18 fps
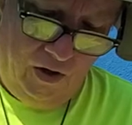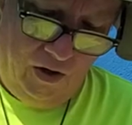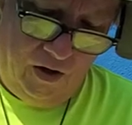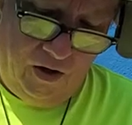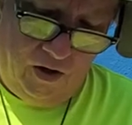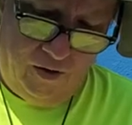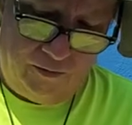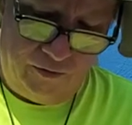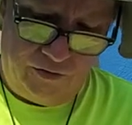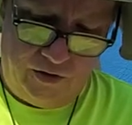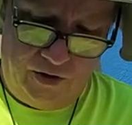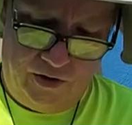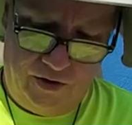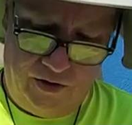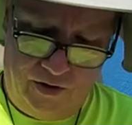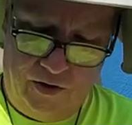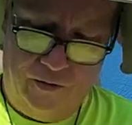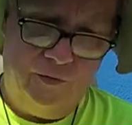It's like
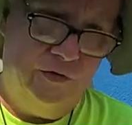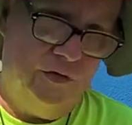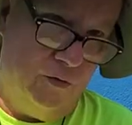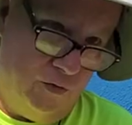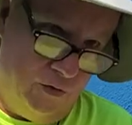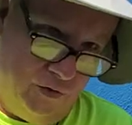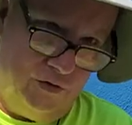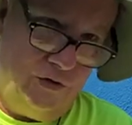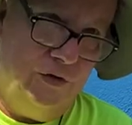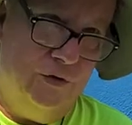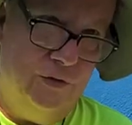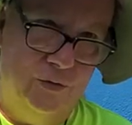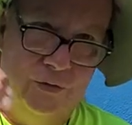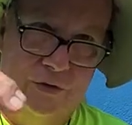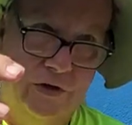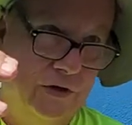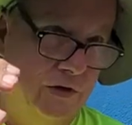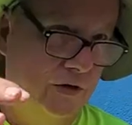he comes towards you,
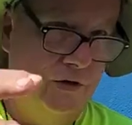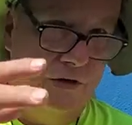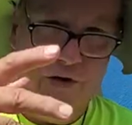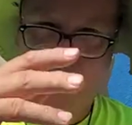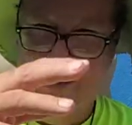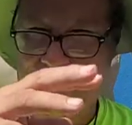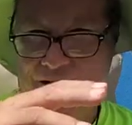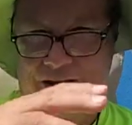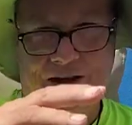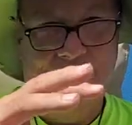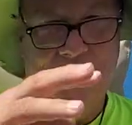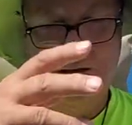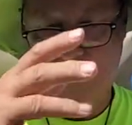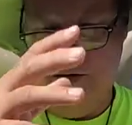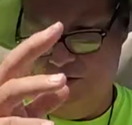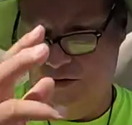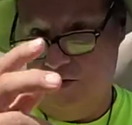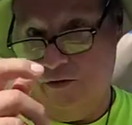and then you're like,
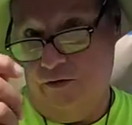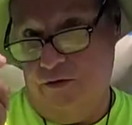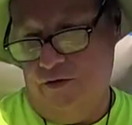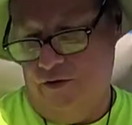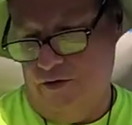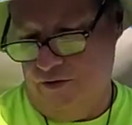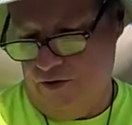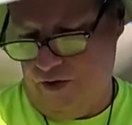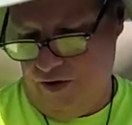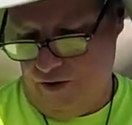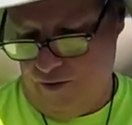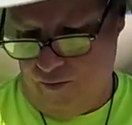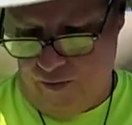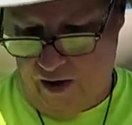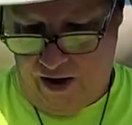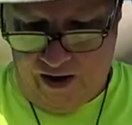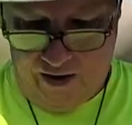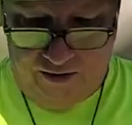it's kind of
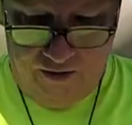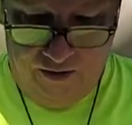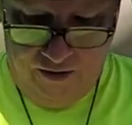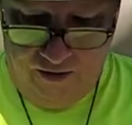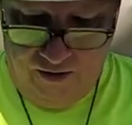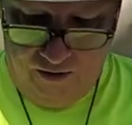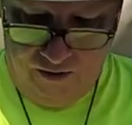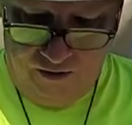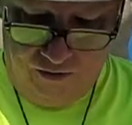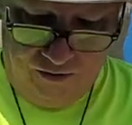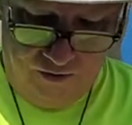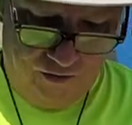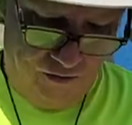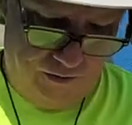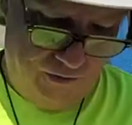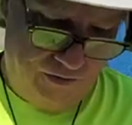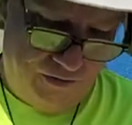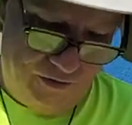back, you
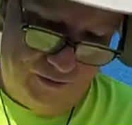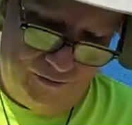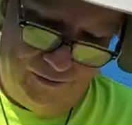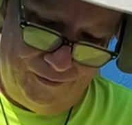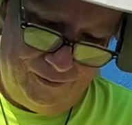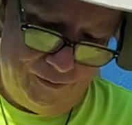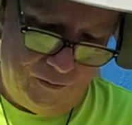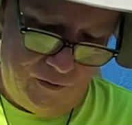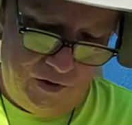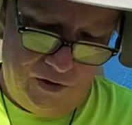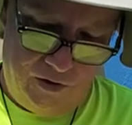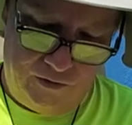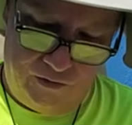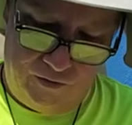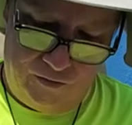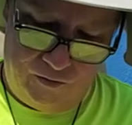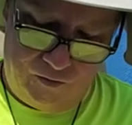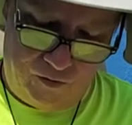know. So
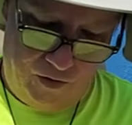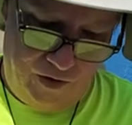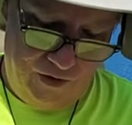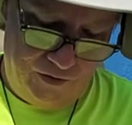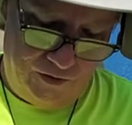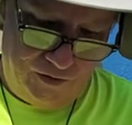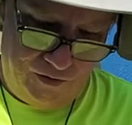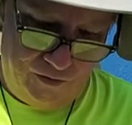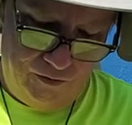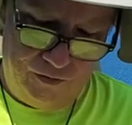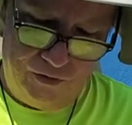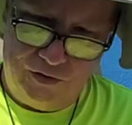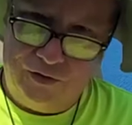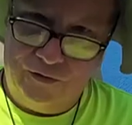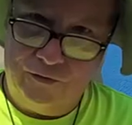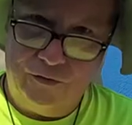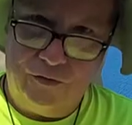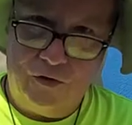that's strange
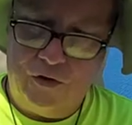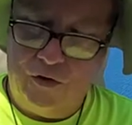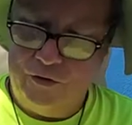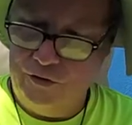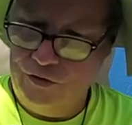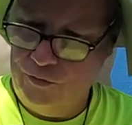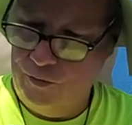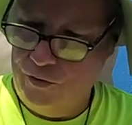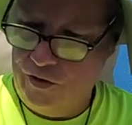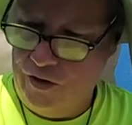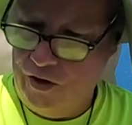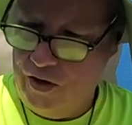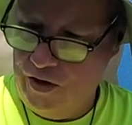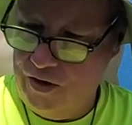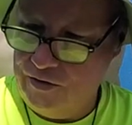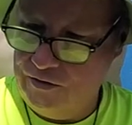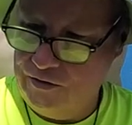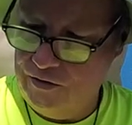energy for a hard spirit,
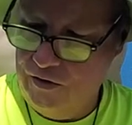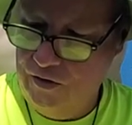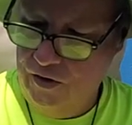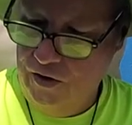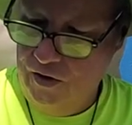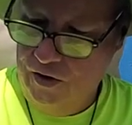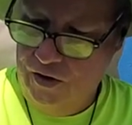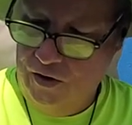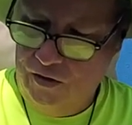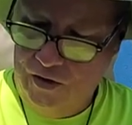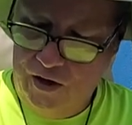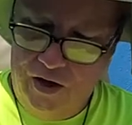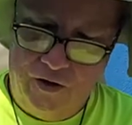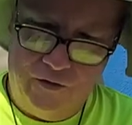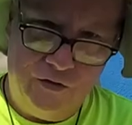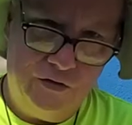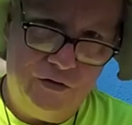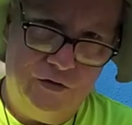guys.
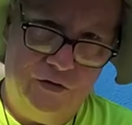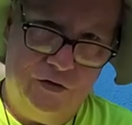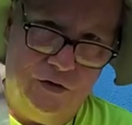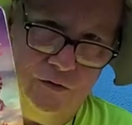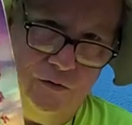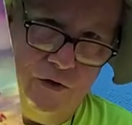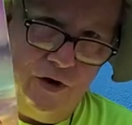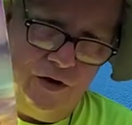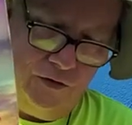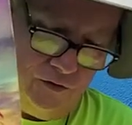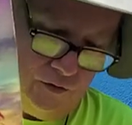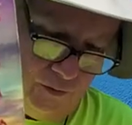Now, this is the advice